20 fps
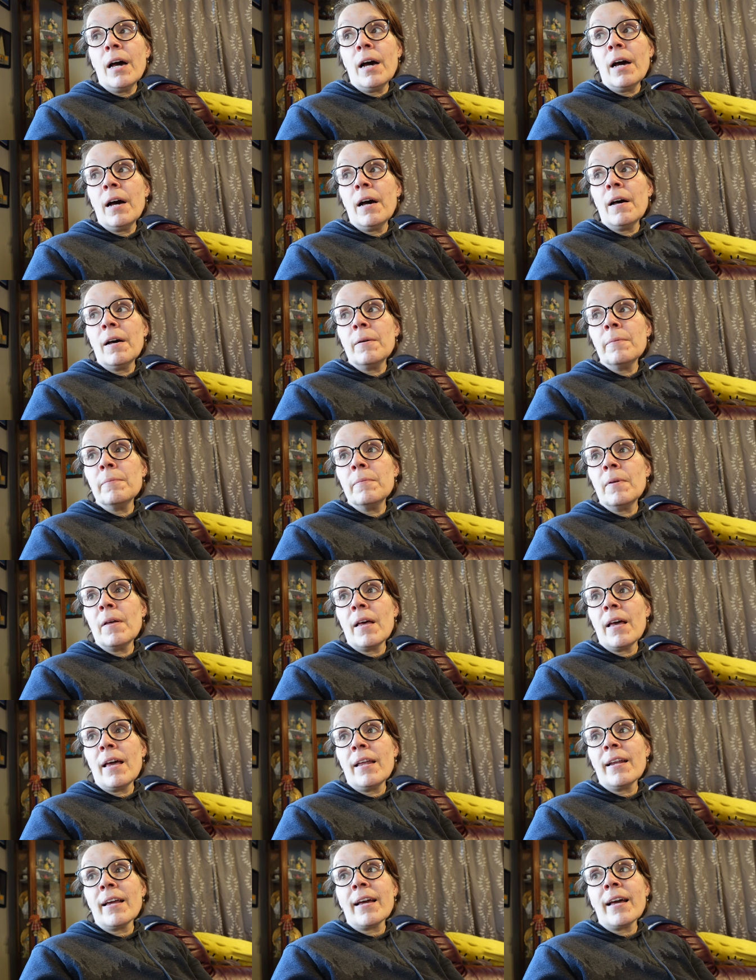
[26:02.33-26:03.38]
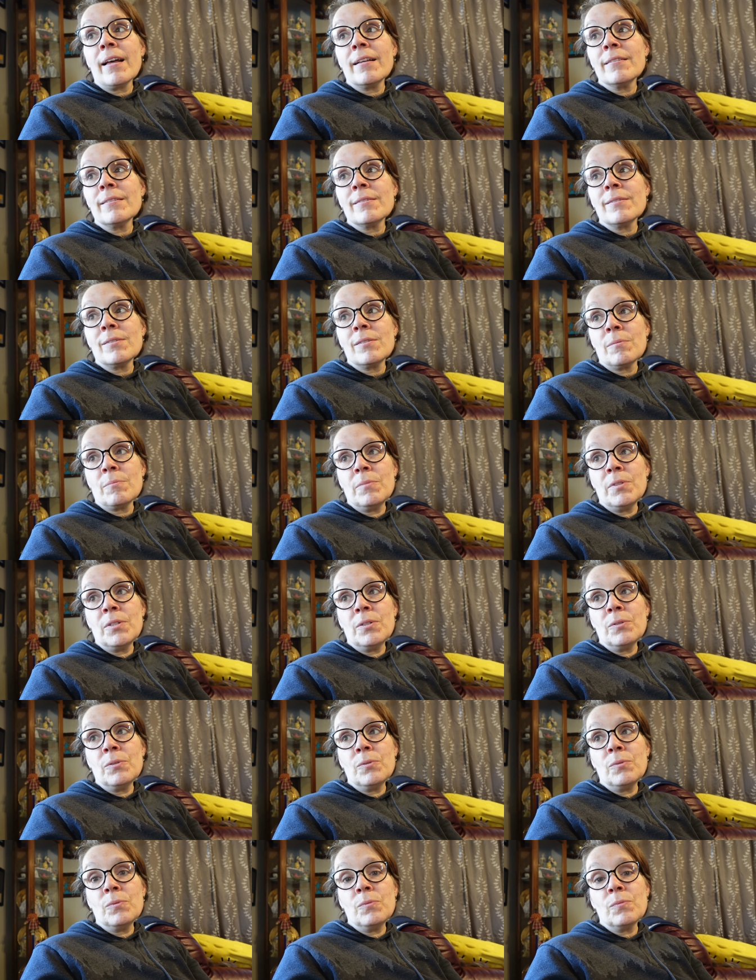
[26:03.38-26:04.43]
And I got some
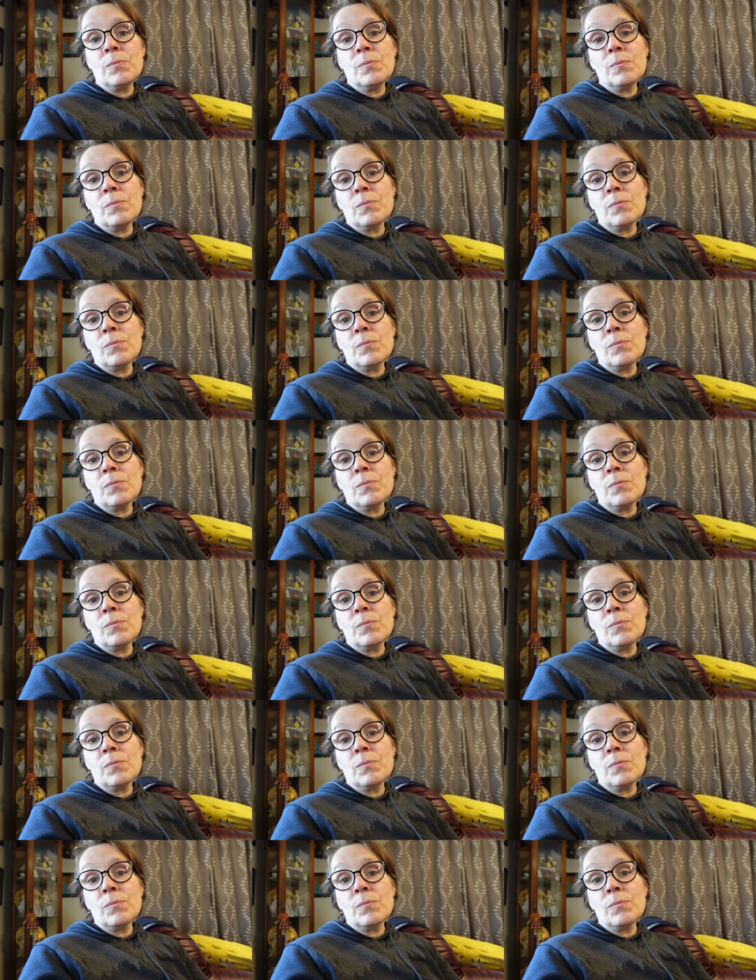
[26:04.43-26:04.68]
new